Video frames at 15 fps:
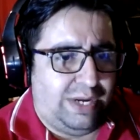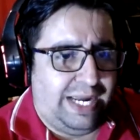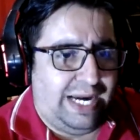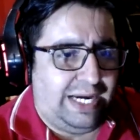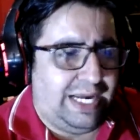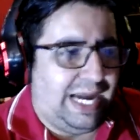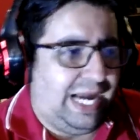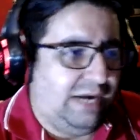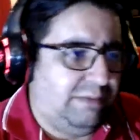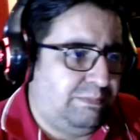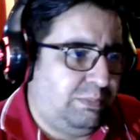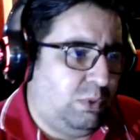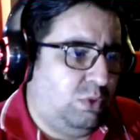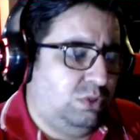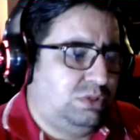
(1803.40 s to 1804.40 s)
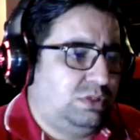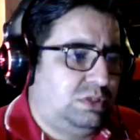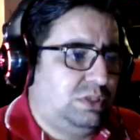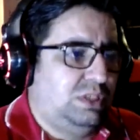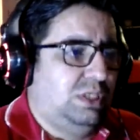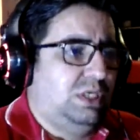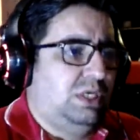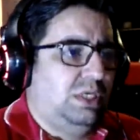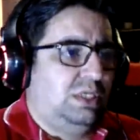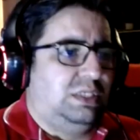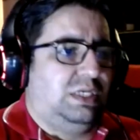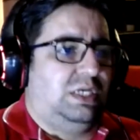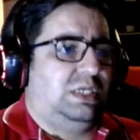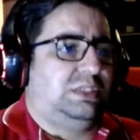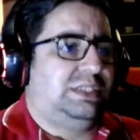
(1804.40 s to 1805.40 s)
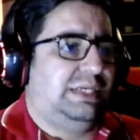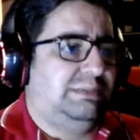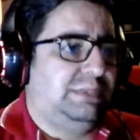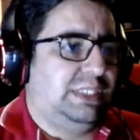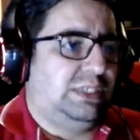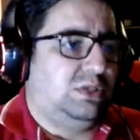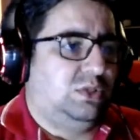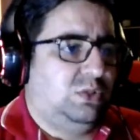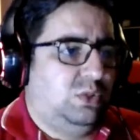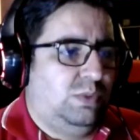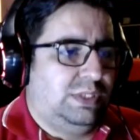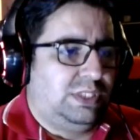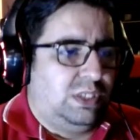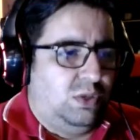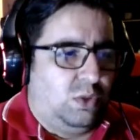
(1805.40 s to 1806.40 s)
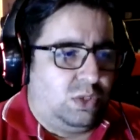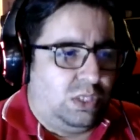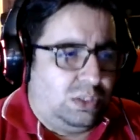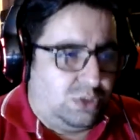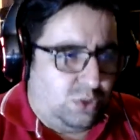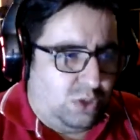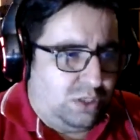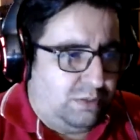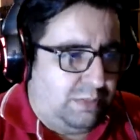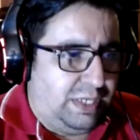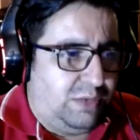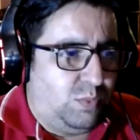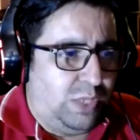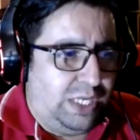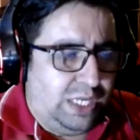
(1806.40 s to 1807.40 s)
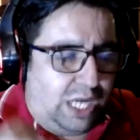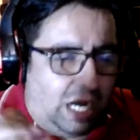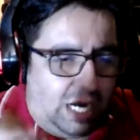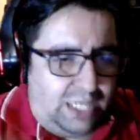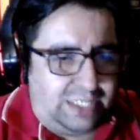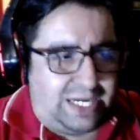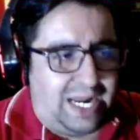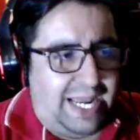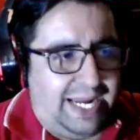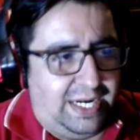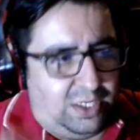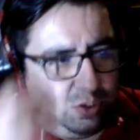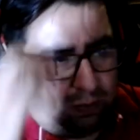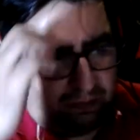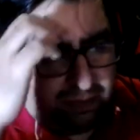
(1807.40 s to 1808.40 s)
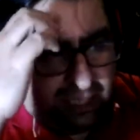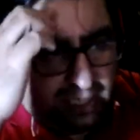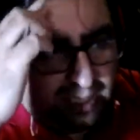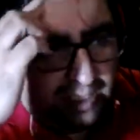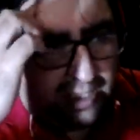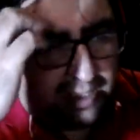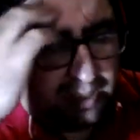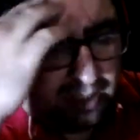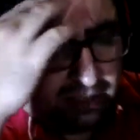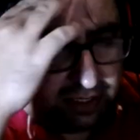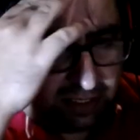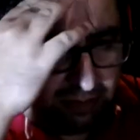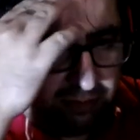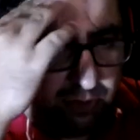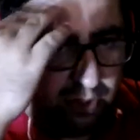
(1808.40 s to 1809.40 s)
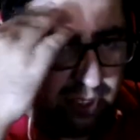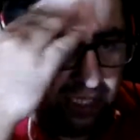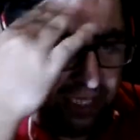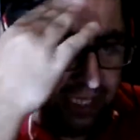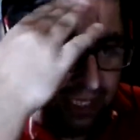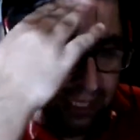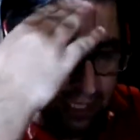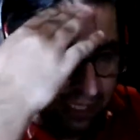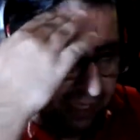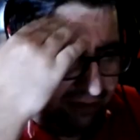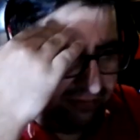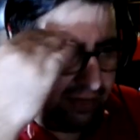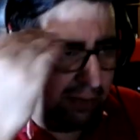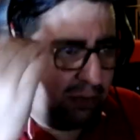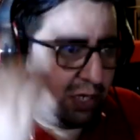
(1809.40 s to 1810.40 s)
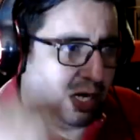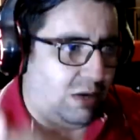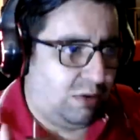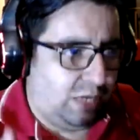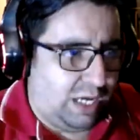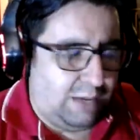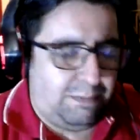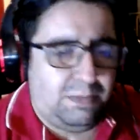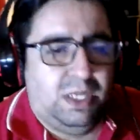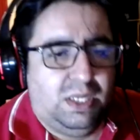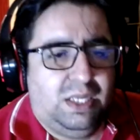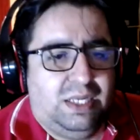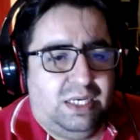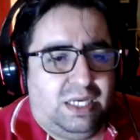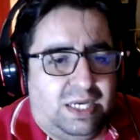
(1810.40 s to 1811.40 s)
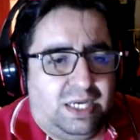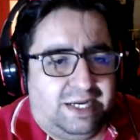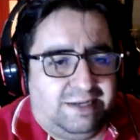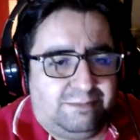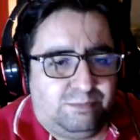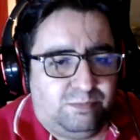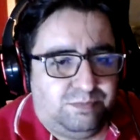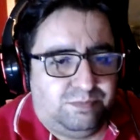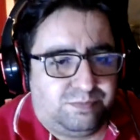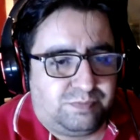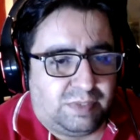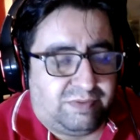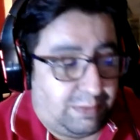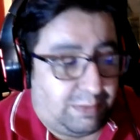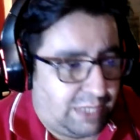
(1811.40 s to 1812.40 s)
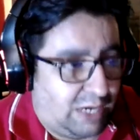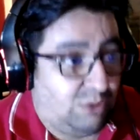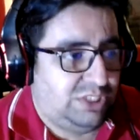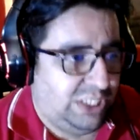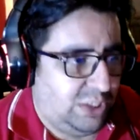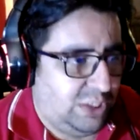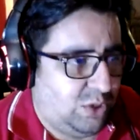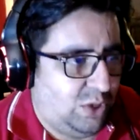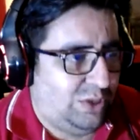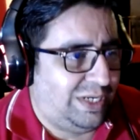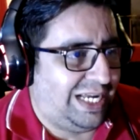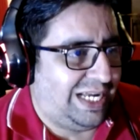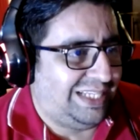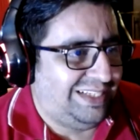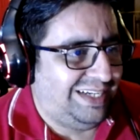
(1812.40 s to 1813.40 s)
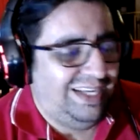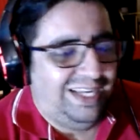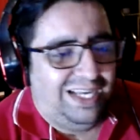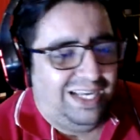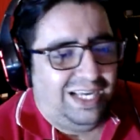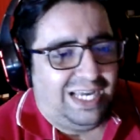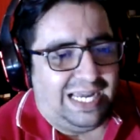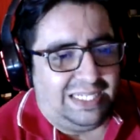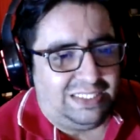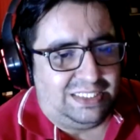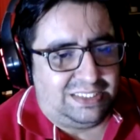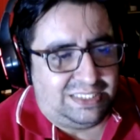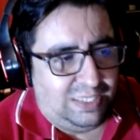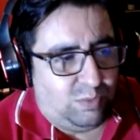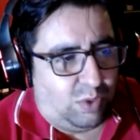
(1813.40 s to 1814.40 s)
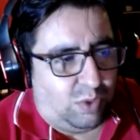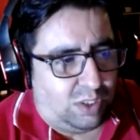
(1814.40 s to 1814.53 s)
ahead and post something to do with the local tournament. We are trying to build the community from ground up, uh, from ground zero rather, and see